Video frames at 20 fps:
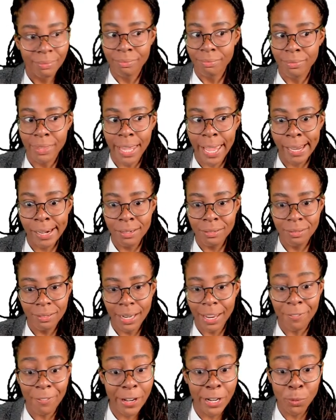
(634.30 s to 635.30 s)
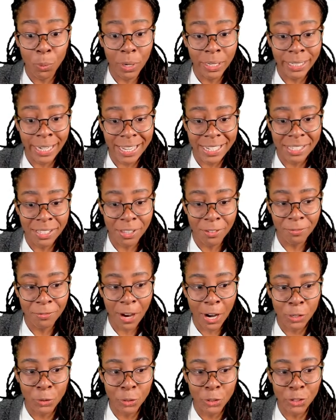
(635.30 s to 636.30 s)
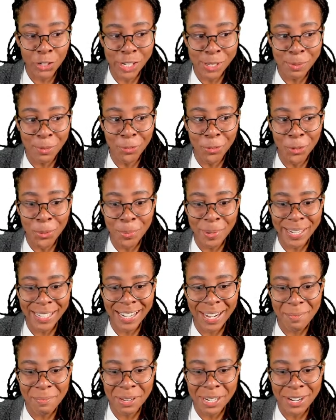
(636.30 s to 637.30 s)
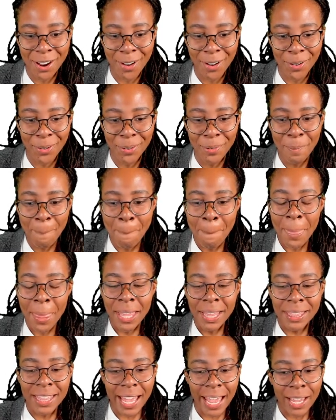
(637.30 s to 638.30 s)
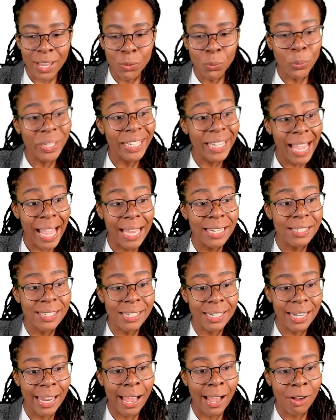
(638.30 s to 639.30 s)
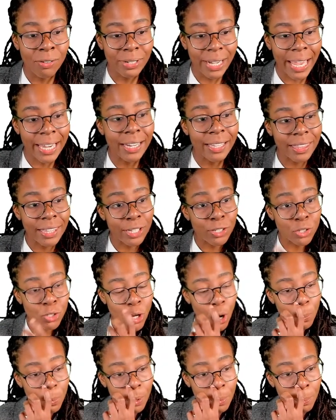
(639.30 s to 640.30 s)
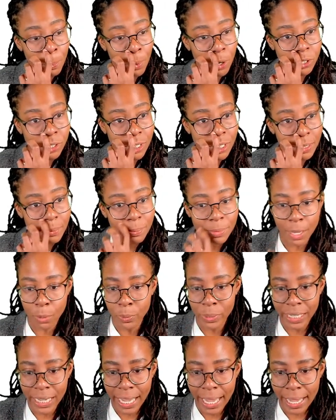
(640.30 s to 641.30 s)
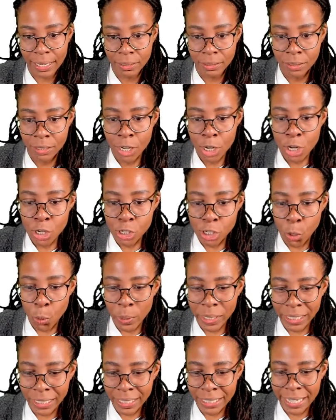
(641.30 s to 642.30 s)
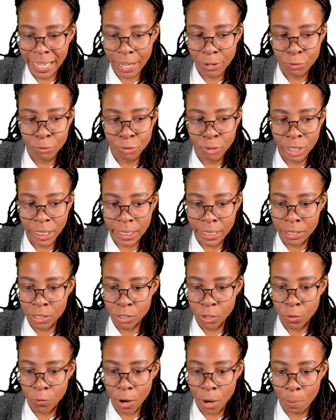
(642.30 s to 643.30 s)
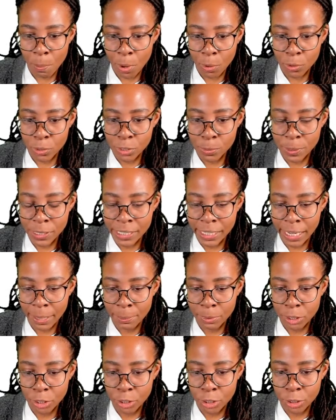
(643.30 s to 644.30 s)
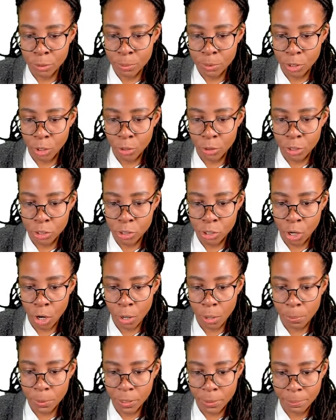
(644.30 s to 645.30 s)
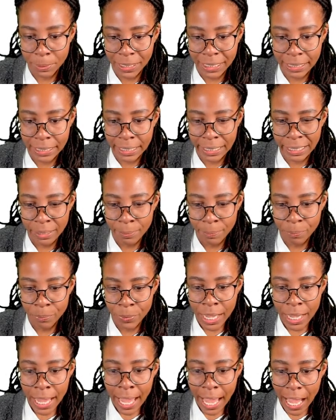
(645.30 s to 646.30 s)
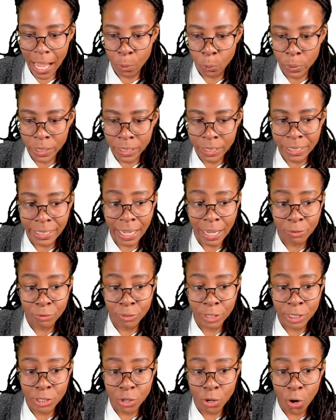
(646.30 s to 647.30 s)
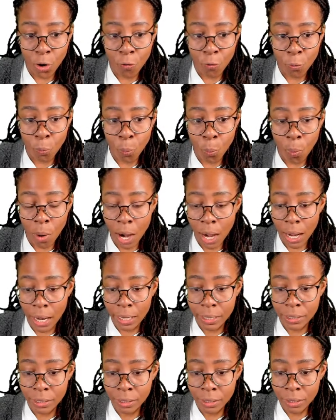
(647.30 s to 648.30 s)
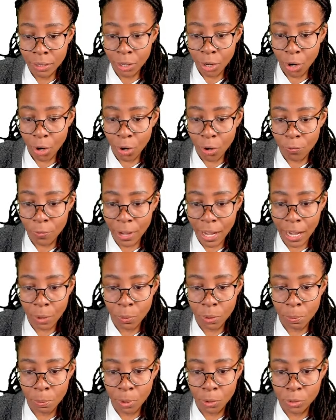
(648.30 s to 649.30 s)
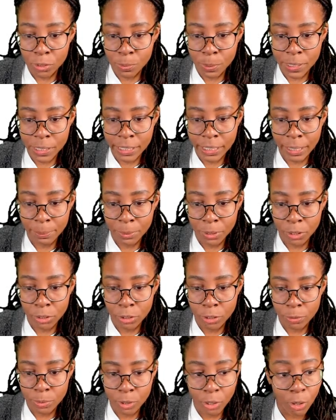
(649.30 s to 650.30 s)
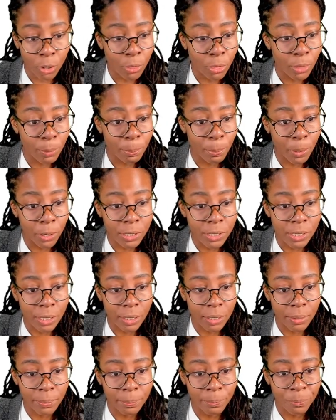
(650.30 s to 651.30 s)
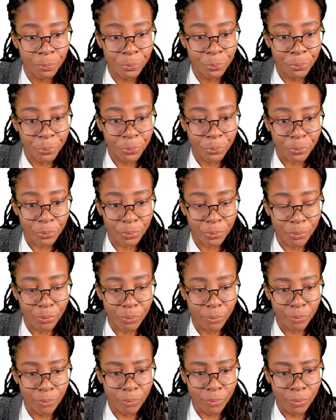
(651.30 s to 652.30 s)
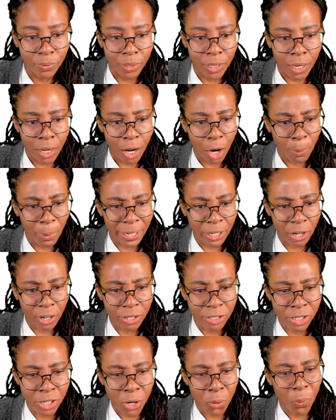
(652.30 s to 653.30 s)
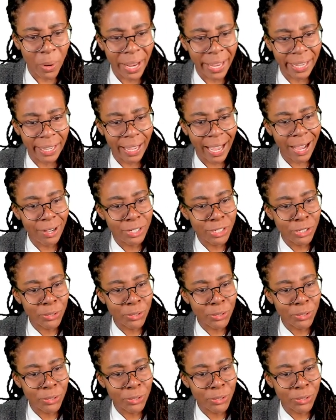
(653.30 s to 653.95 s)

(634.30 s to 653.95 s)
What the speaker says: Then, if anyone gets to the final units before me, let me know. Then we cancel out anything top and bottom that we can. So we can get rid of our moles per dm cubed on the top completely. And we can get rid of one of our moles per dm cubed on the bottom. Oh my gosh. Wait, how did